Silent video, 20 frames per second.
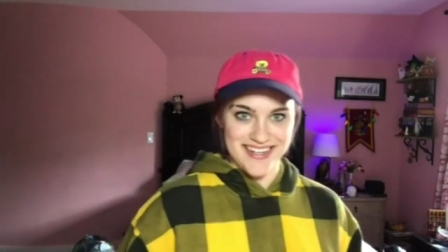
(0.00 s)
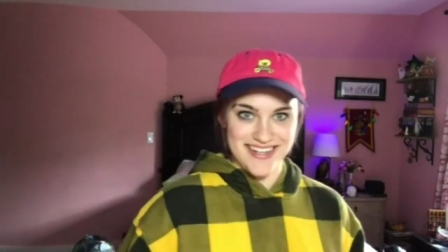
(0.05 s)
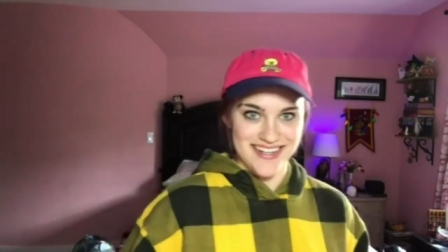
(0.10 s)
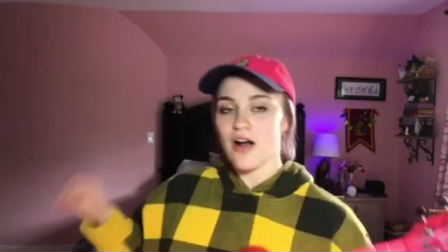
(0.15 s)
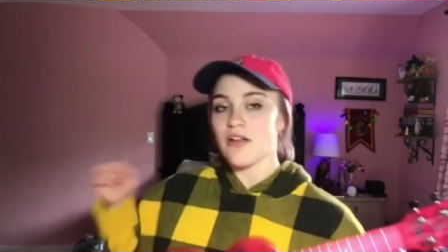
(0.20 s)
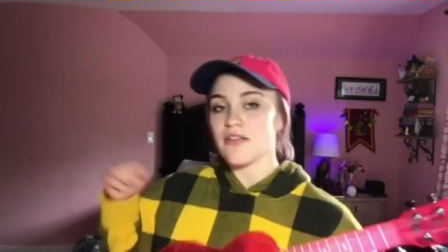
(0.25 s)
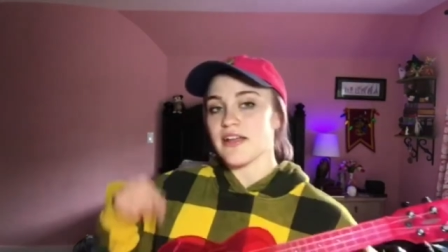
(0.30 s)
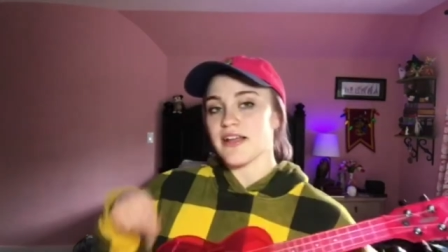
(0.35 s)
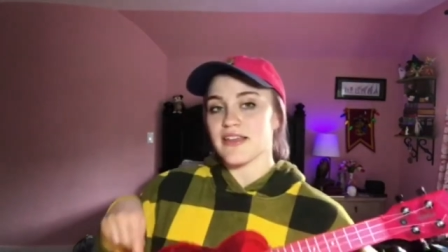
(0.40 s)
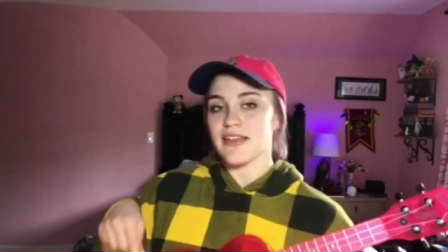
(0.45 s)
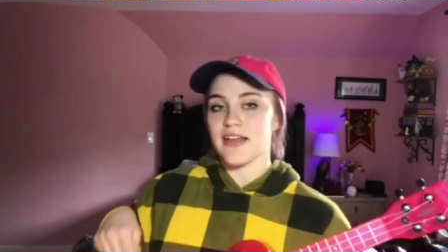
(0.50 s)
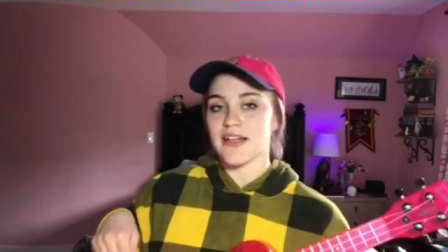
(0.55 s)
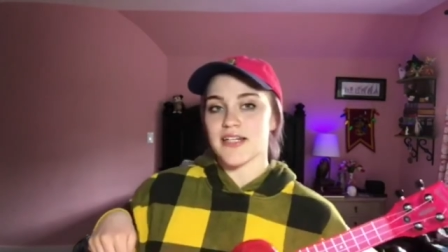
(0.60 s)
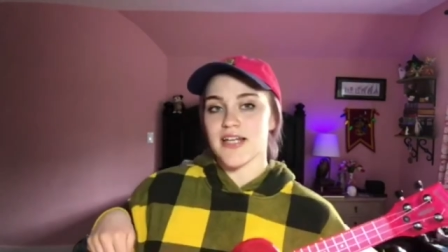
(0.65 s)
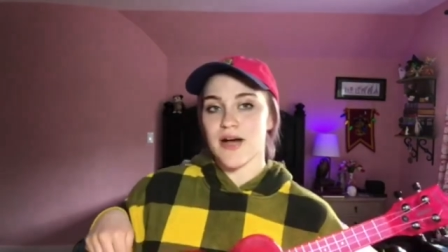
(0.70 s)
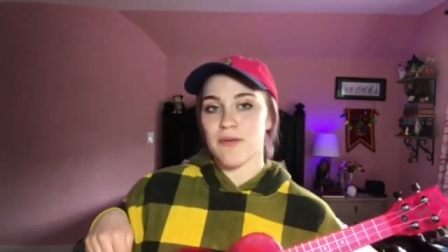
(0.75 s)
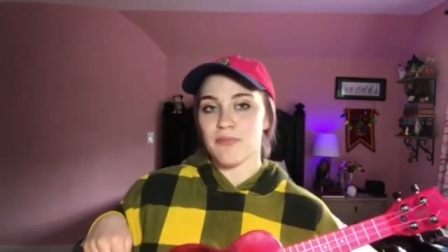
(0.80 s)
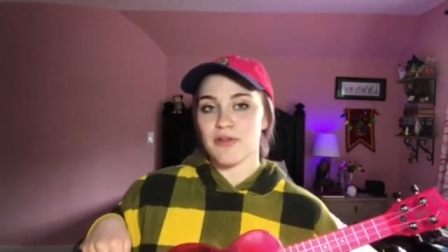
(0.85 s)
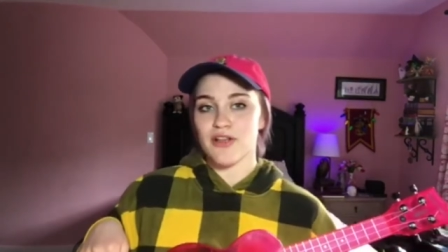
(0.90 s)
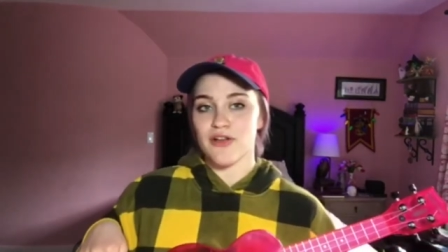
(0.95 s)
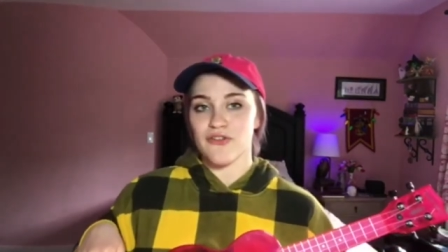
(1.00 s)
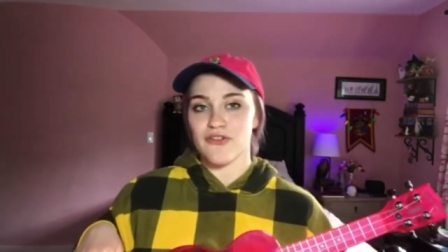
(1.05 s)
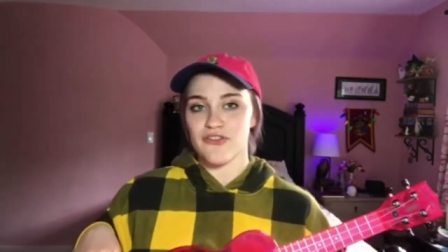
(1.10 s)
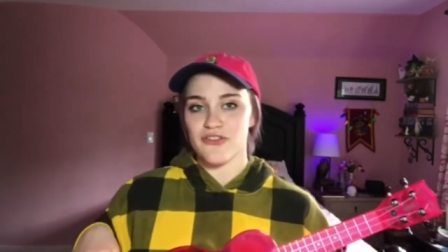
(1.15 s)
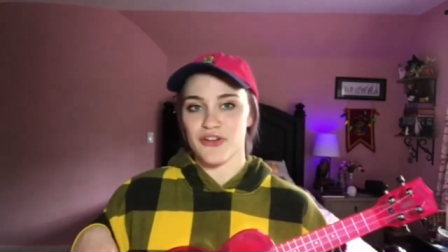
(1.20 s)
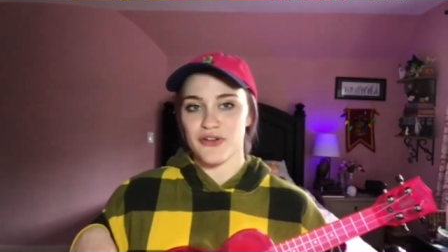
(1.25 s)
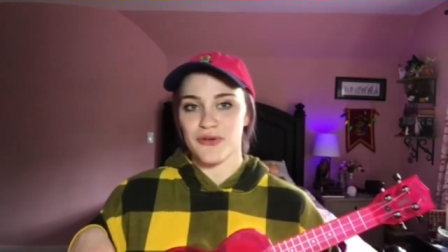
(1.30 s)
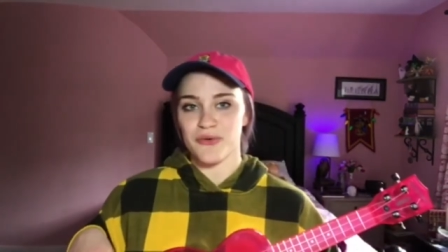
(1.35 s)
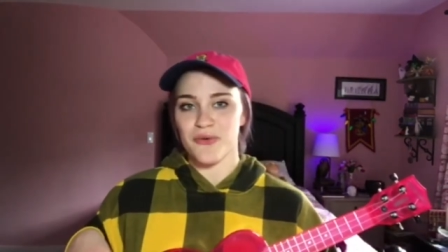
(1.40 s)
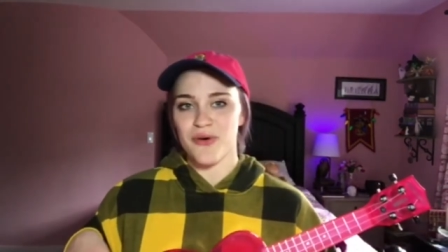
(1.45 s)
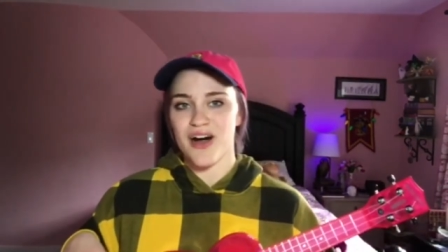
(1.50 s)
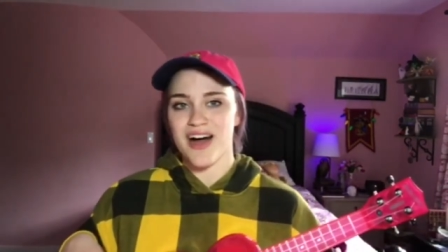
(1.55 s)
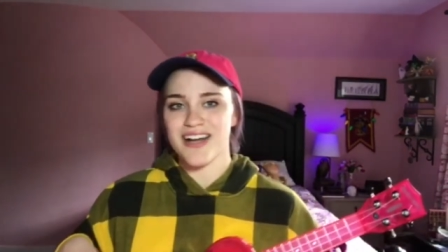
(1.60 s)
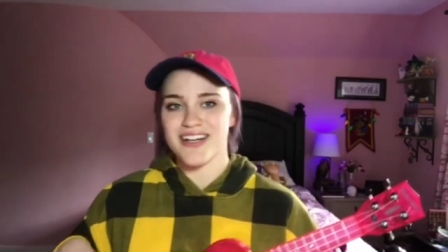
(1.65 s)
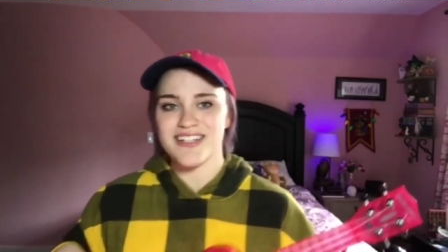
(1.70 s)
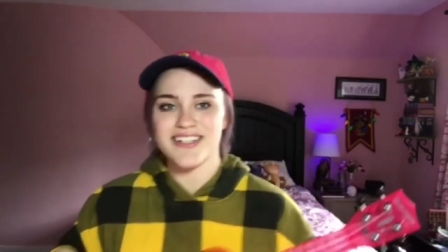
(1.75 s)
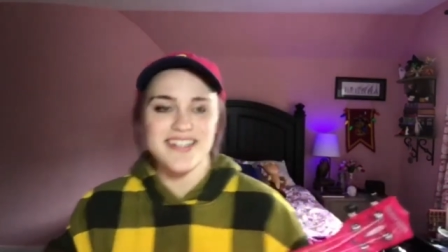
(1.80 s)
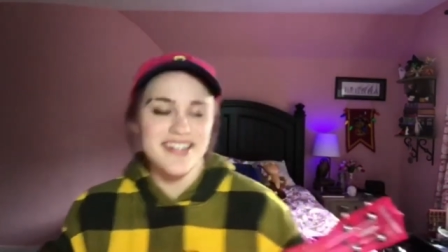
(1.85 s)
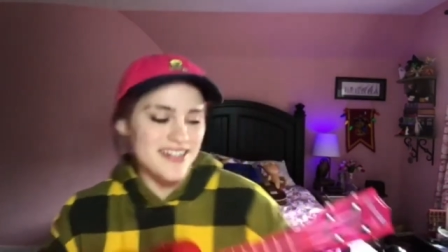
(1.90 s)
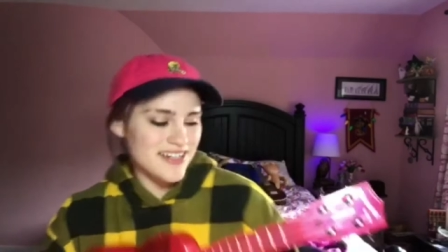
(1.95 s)
I'll link that down below for you to
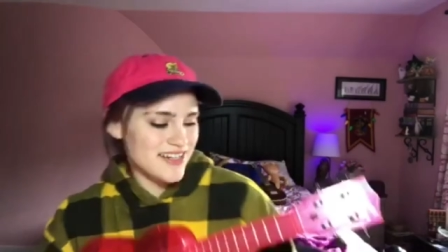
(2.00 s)
watch.